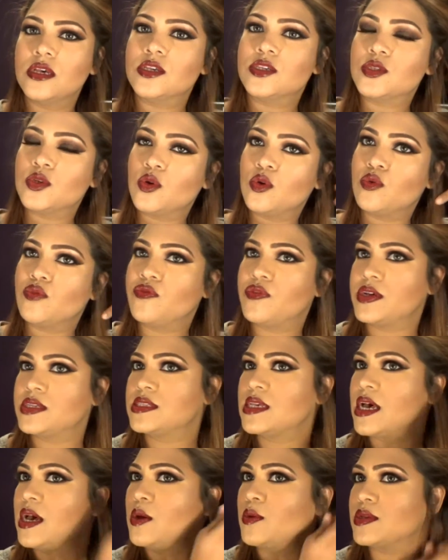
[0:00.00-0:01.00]
So
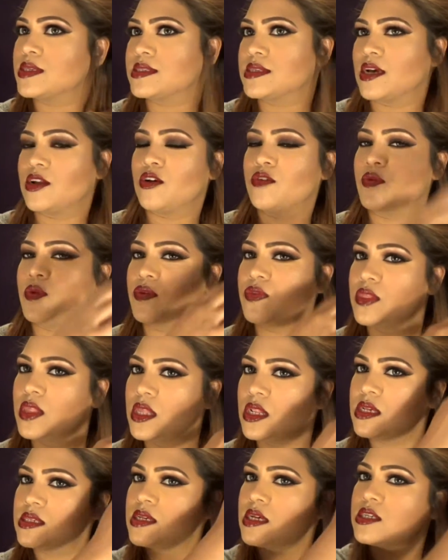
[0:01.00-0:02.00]
first I will start off with
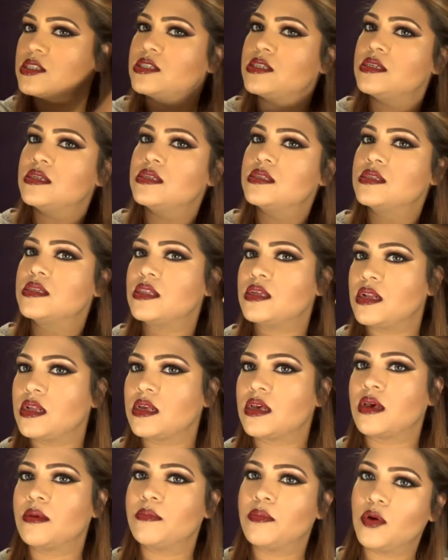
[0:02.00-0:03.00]
thinner sections, and then
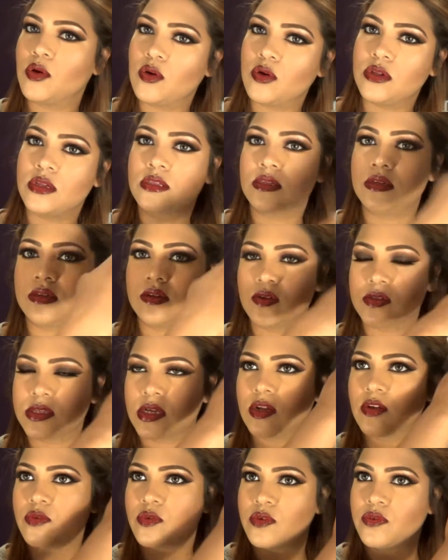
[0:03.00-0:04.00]
I'll get bored, and then I'll
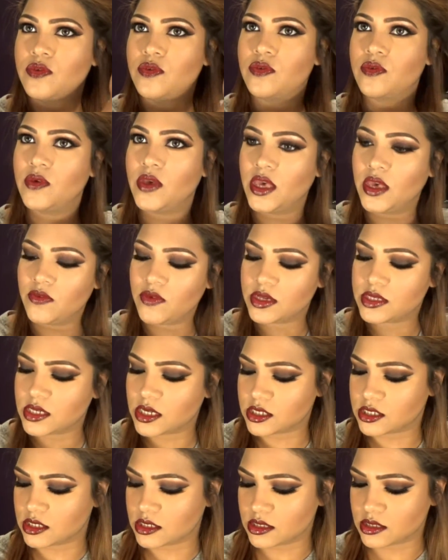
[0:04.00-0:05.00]
start off with heavier
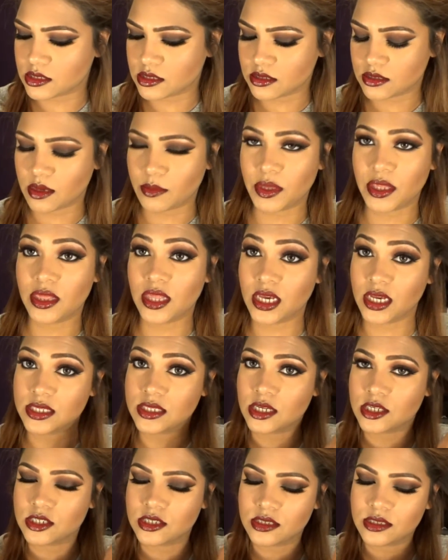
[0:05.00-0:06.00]
sections, thicker
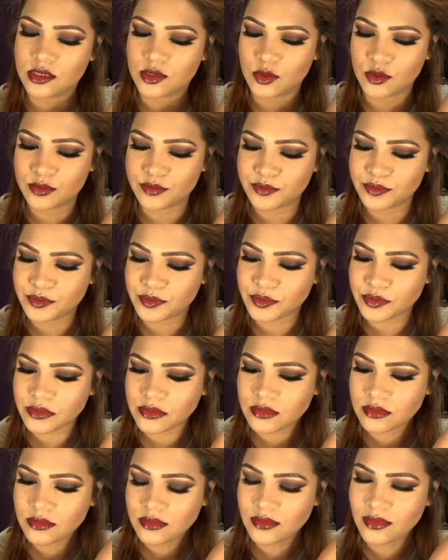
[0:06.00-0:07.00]
sections. So
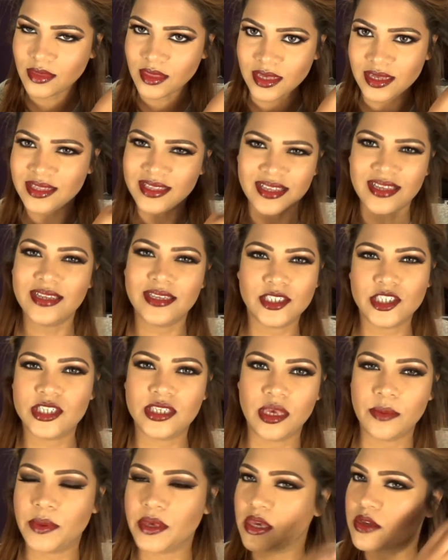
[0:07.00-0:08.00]
just
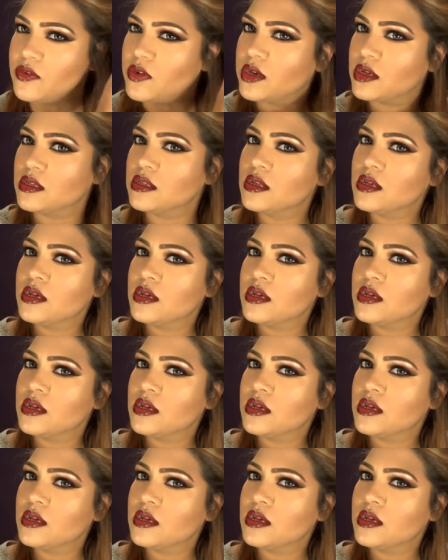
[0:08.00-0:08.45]
keeping it real.